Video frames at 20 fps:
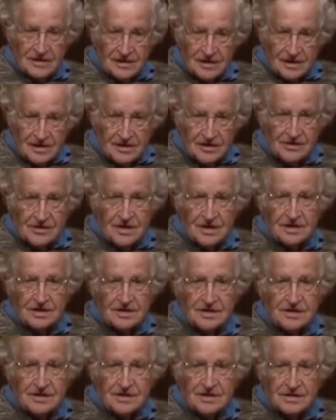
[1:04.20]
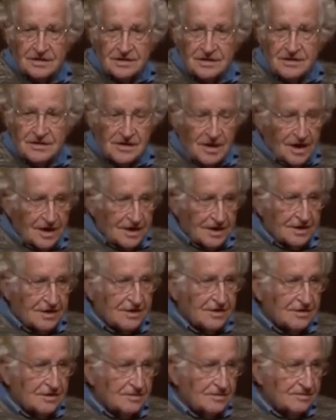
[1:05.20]
United States
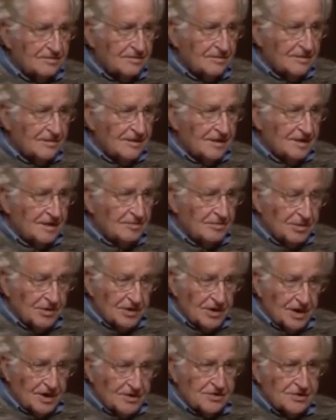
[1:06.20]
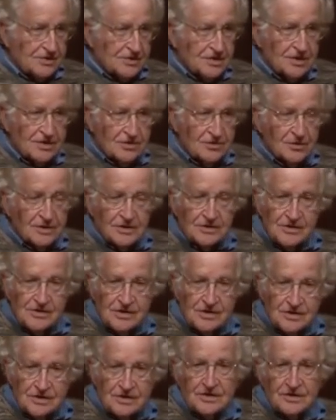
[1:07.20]
decided to put ISIS into
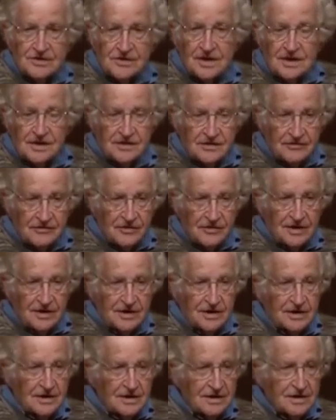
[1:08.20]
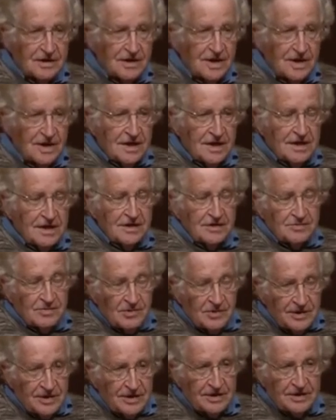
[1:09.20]
existence and then funded it. His
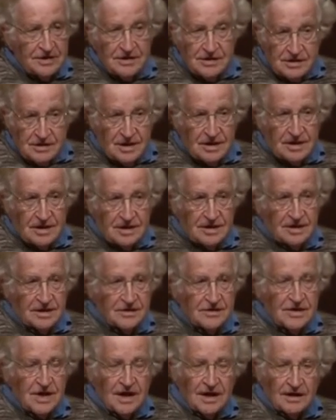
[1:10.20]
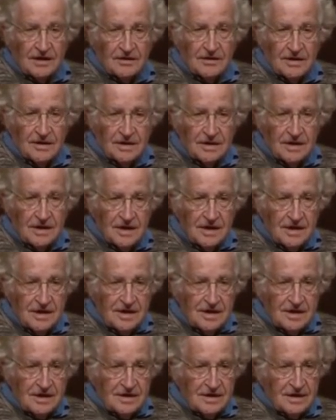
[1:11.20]
point is, and I think it's accurate,
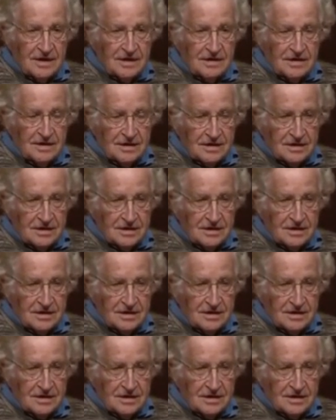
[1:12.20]
that